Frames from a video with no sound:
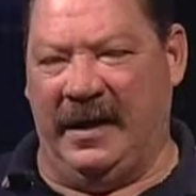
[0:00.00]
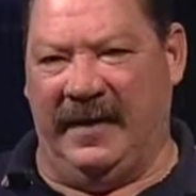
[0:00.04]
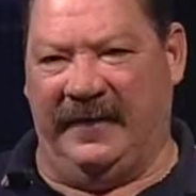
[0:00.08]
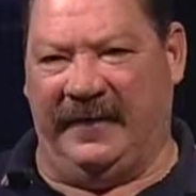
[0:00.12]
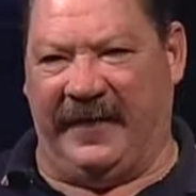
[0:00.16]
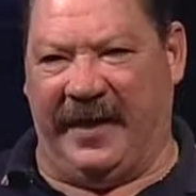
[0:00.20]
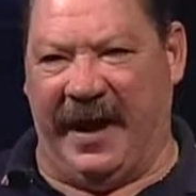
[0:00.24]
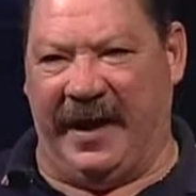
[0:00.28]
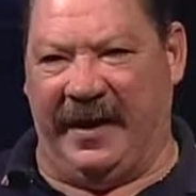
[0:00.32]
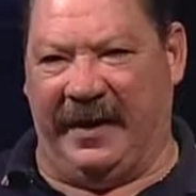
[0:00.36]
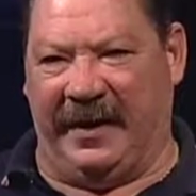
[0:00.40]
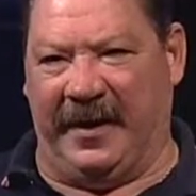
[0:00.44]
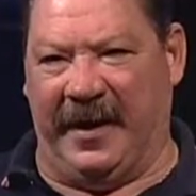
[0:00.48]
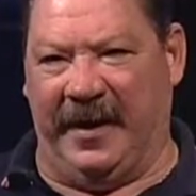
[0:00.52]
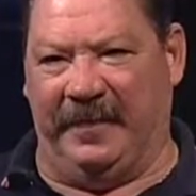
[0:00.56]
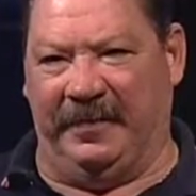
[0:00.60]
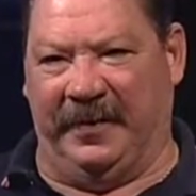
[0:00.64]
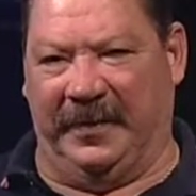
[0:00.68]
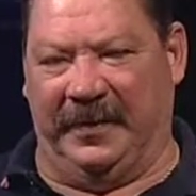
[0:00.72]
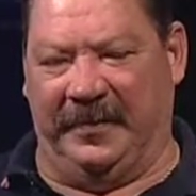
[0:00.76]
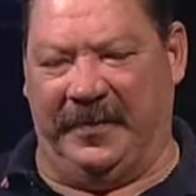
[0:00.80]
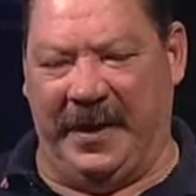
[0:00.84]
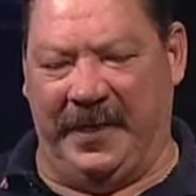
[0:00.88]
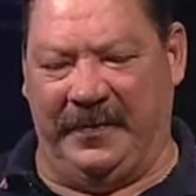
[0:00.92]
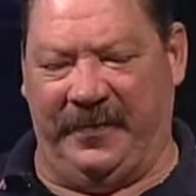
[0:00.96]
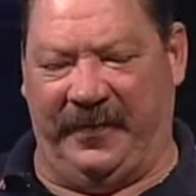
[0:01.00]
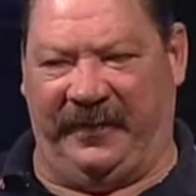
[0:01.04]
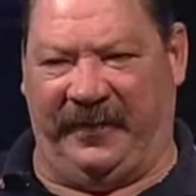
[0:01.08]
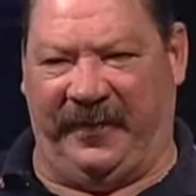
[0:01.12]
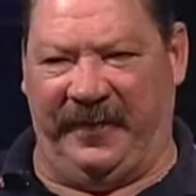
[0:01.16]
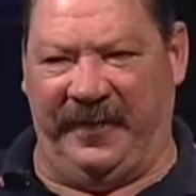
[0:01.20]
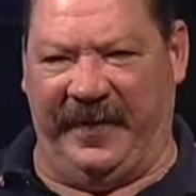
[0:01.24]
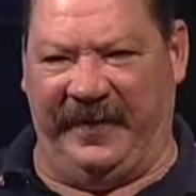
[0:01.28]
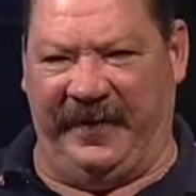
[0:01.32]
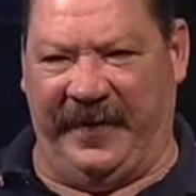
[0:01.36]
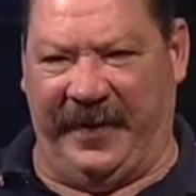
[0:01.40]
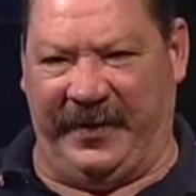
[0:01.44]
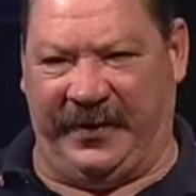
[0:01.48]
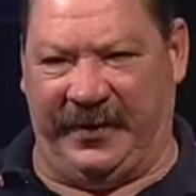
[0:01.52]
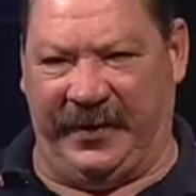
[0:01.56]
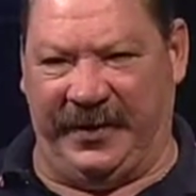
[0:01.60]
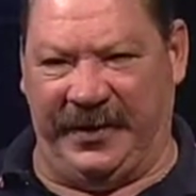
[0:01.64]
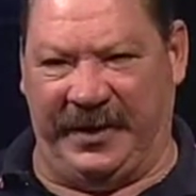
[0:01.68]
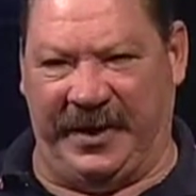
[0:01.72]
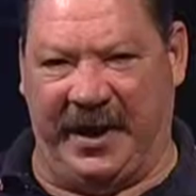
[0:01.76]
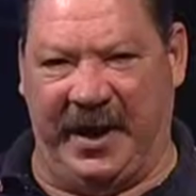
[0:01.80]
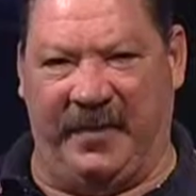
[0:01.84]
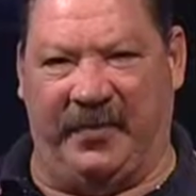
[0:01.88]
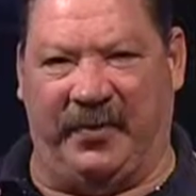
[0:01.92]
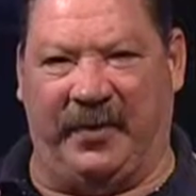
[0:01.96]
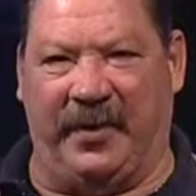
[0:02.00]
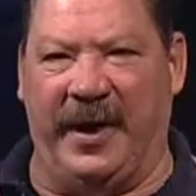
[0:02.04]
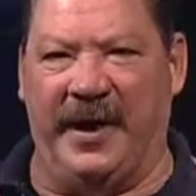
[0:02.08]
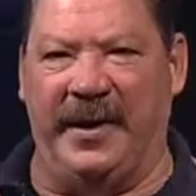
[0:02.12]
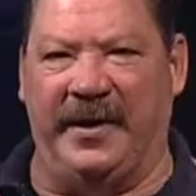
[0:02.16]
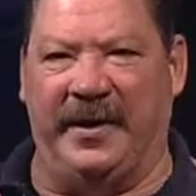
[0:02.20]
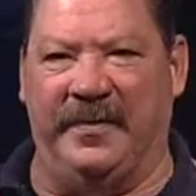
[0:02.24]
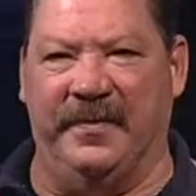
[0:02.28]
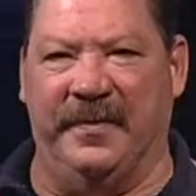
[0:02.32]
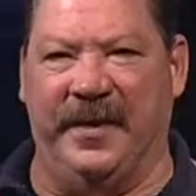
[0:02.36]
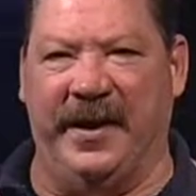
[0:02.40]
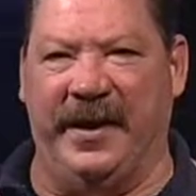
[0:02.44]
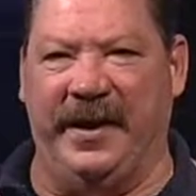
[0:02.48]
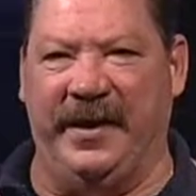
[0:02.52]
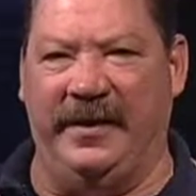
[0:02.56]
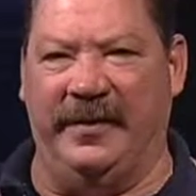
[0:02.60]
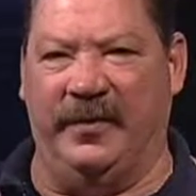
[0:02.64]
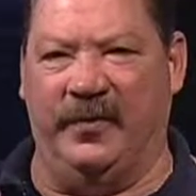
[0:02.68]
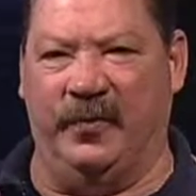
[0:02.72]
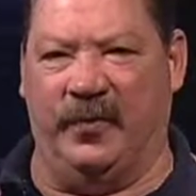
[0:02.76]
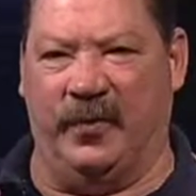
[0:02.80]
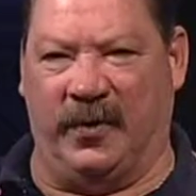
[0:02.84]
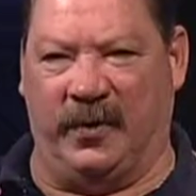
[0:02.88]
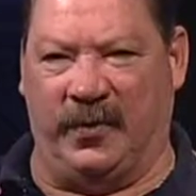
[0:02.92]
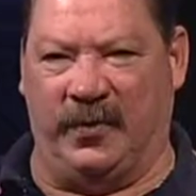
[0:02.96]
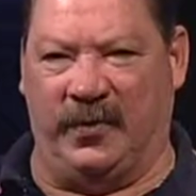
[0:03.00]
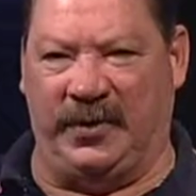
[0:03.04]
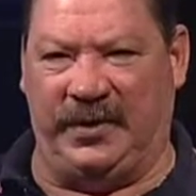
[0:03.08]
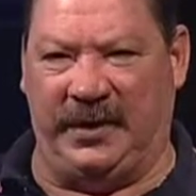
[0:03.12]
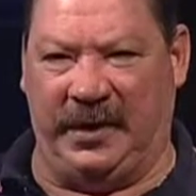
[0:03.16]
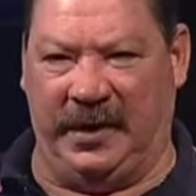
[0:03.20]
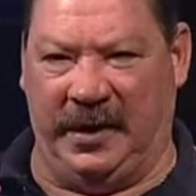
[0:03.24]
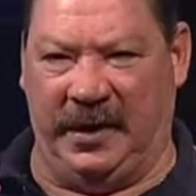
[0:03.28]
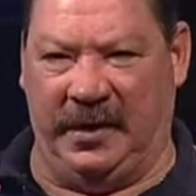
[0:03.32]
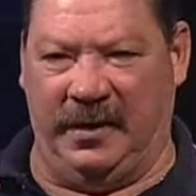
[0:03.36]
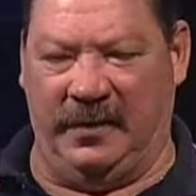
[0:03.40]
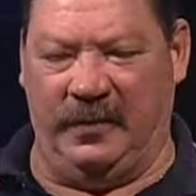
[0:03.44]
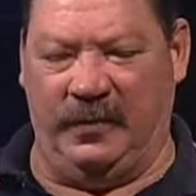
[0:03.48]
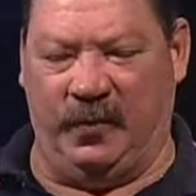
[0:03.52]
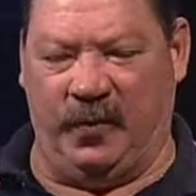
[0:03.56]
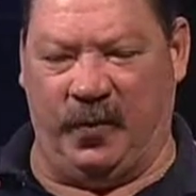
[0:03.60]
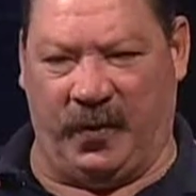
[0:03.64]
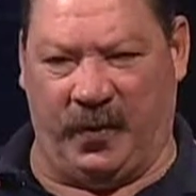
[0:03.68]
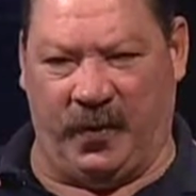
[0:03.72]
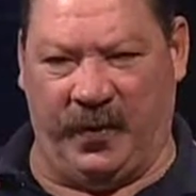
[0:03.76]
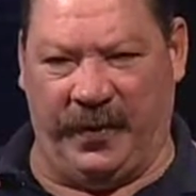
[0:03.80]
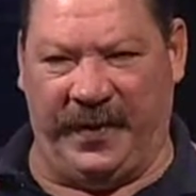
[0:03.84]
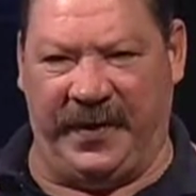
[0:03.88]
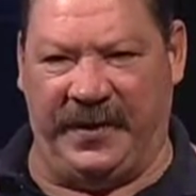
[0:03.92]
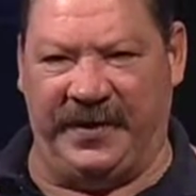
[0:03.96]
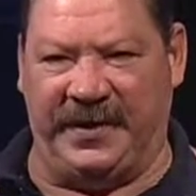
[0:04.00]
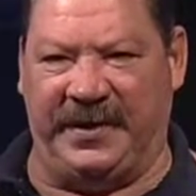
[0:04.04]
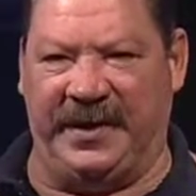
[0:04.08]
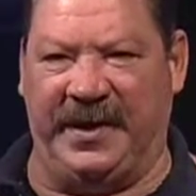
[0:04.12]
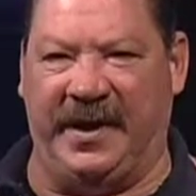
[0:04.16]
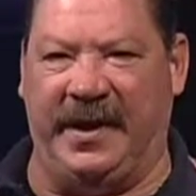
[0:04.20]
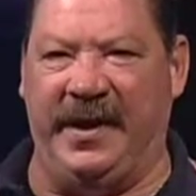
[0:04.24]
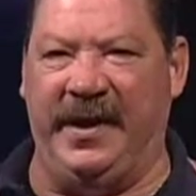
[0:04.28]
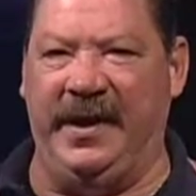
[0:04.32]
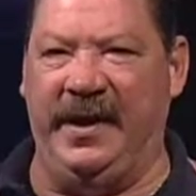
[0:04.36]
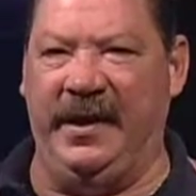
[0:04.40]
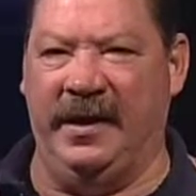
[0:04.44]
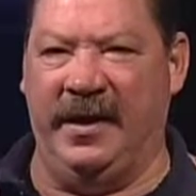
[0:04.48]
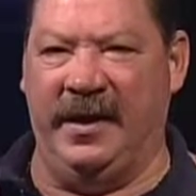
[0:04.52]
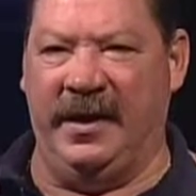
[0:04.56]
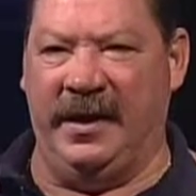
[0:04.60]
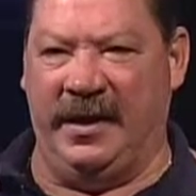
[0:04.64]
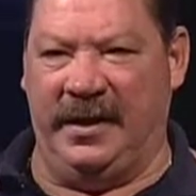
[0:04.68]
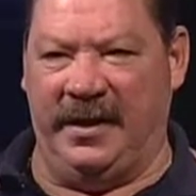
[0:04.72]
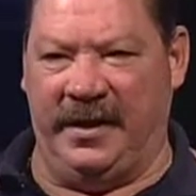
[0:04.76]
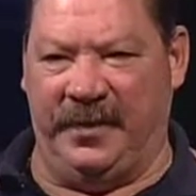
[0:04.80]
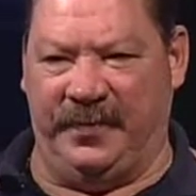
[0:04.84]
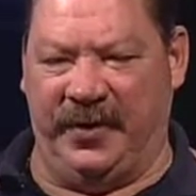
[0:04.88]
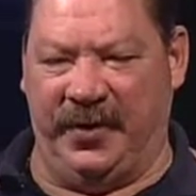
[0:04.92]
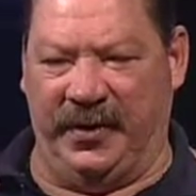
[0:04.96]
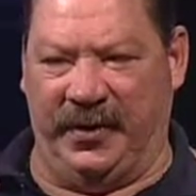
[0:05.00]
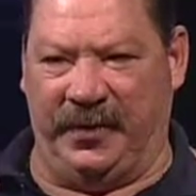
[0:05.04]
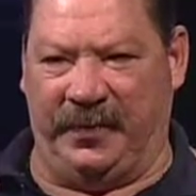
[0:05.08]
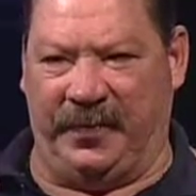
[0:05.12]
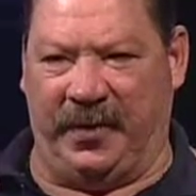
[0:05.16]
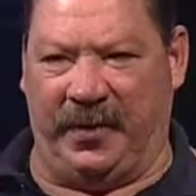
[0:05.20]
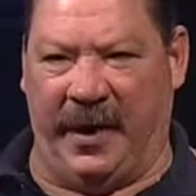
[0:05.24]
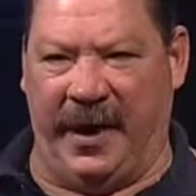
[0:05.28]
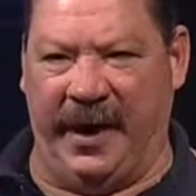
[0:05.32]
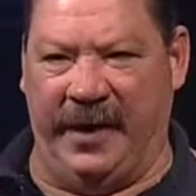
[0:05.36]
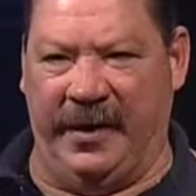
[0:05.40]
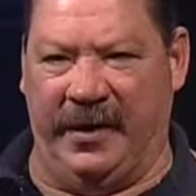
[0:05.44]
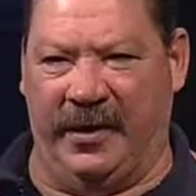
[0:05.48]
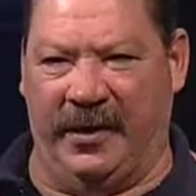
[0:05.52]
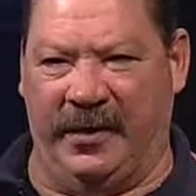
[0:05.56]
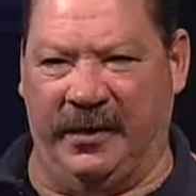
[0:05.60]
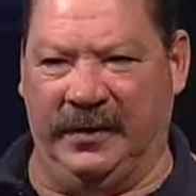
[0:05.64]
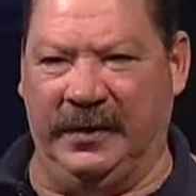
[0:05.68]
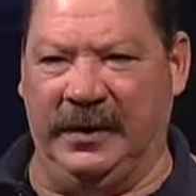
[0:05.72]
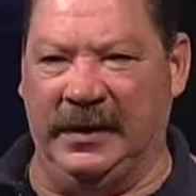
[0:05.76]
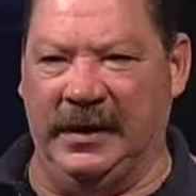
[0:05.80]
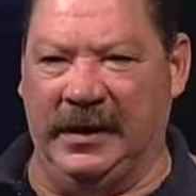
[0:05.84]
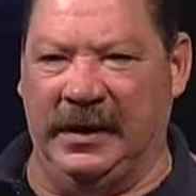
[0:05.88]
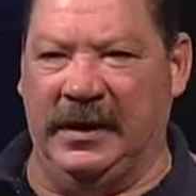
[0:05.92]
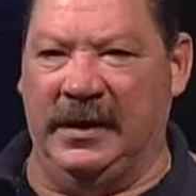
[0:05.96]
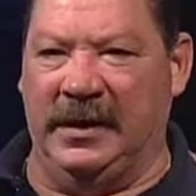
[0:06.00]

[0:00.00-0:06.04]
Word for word: I've got a couple of people from the Veterans Day Parade Committee that work, uh, work with the city to put the parade on.